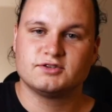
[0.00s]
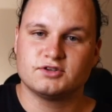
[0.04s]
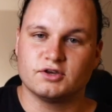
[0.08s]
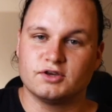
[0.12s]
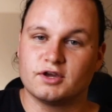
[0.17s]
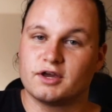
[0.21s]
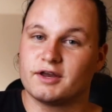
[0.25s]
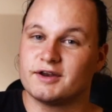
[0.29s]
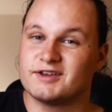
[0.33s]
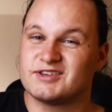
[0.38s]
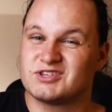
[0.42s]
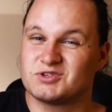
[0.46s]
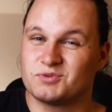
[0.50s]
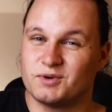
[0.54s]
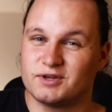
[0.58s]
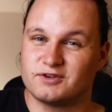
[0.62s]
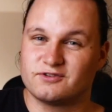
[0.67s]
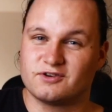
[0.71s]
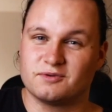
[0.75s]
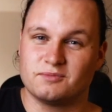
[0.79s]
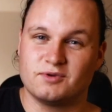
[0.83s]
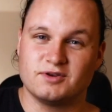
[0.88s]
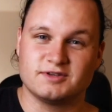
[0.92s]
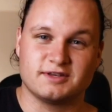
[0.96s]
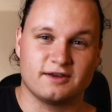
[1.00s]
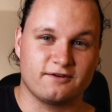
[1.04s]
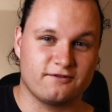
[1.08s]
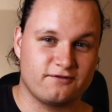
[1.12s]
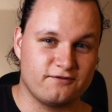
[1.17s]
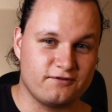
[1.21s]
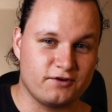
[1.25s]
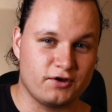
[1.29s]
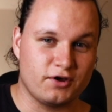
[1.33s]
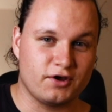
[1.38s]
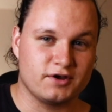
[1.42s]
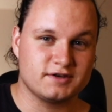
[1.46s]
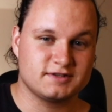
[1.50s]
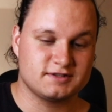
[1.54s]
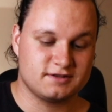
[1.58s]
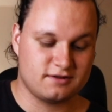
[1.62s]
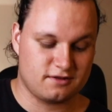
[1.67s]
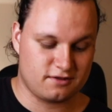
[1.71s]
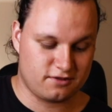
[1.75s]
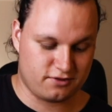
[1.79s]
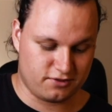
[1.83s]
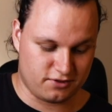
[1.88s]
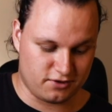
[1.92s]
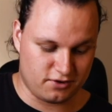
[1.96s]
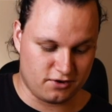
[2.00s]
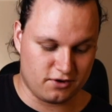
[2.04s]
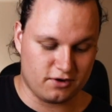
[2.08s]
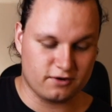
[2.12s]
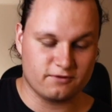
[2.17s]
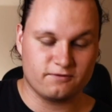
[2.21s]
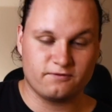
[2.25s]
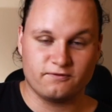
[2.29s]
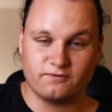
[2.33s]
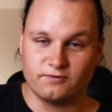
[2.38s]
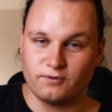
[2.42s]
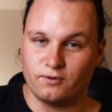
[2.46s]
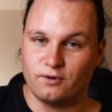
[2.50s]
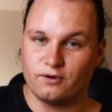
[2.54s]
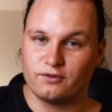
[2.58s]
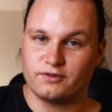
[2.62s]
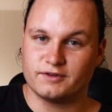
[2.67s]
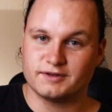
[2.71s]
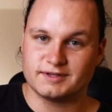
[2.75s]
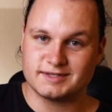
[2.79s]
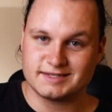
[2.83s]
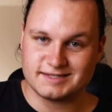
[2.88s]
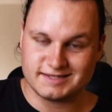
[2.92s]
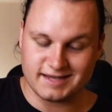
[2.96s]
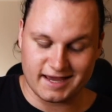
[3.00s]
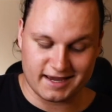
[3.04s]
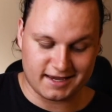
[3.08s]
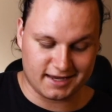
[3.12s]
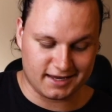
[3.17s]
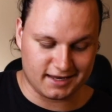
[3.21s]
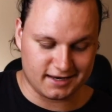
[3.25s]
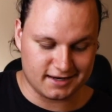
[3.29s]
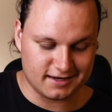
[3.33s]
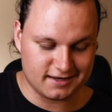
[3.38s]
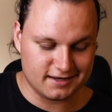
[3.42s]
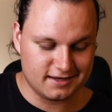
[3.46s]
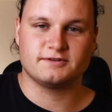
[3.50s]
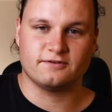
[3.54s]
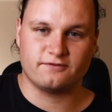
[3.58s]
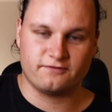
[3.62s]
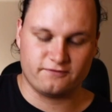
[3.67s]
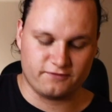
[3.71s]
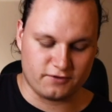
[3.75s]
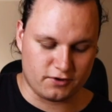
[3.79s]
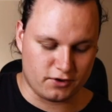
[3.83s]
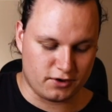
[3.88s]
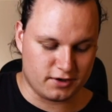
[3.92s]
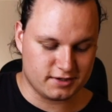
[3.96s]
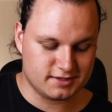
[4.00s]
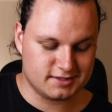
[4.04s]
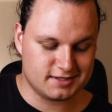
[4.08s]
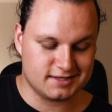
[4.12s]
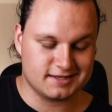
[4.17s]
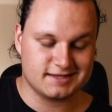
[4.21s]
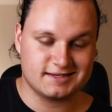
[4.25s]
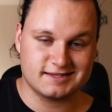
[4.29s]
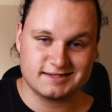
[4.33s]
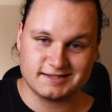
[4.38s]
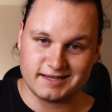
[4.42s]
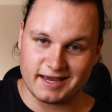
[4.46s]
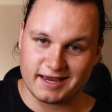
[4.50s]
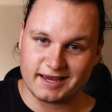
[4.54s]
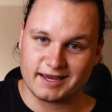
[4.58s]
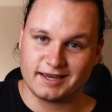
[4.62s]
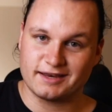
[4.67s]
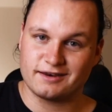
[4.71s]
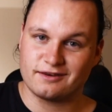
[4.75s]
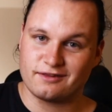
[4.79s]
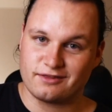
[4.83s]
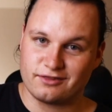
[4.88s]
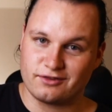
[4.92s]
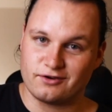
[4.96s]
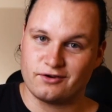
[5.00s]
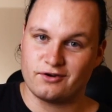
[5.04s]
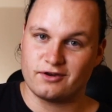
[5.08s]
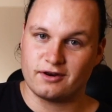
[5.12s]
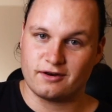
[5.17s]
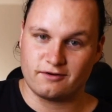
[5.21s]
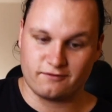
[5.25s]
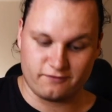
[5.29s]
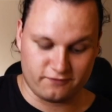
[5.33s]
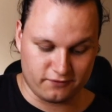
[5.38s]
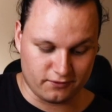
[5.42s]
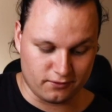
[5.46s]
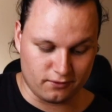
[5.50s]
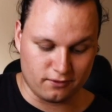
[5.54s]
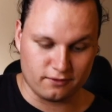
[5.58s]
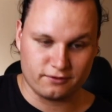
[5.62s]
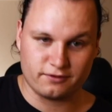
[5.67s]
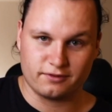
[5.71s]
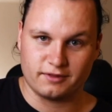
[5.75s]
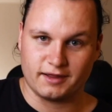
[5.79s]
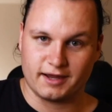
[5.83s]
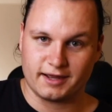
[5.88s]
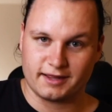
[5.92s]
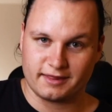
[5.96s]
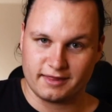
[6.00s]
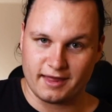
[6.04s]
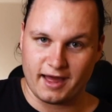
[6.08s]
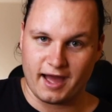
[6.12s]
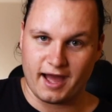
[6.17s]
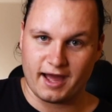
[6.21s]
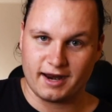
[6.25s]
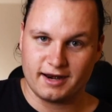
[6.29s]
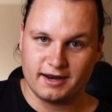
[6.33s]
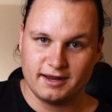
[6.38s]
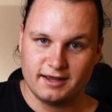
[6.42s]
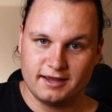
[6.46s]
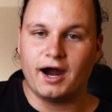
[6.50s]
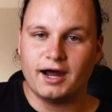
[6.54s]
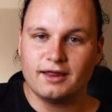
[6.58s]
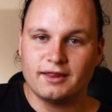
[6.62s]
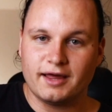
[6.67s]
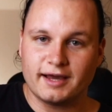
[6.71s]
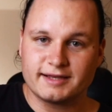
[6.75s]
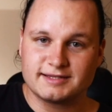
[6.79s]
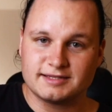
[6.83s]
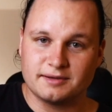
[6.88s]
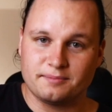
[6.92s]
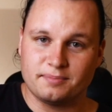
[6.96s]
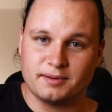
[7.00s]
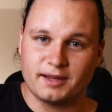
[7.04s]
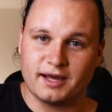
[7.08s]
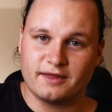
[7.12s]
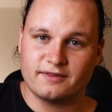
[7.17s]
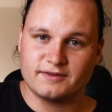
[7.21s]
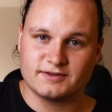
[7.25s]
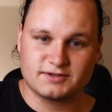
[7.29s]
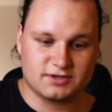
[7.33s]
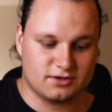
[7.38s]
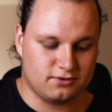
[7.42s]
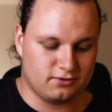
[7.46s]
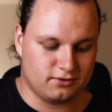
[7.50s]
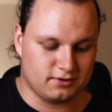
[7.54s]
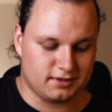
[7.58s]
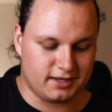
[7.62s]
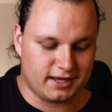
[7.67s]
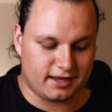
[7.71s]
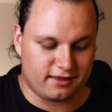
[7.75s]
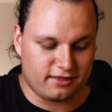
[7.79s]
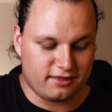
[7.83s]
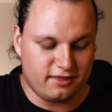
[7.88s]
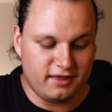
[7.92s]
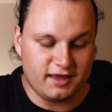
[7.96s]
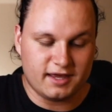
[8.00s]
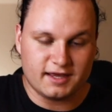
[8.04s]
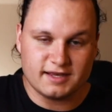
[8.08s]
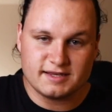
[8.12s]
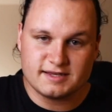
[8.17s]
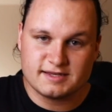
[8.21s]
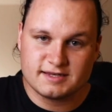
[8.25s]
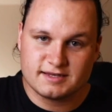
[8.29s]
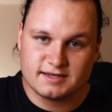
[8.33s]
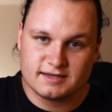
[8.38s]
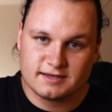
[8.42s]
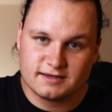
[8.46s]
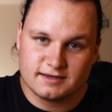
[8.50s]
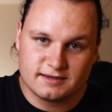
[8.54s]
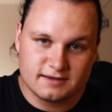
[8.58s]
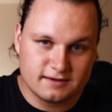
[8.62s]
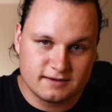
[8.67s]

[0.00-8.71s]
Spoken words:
you're going to switch from using 1st, 3rd, 4th, and 2nd to 1st, 2nd, 3rd, and 4th like that. I like to play this chord like this,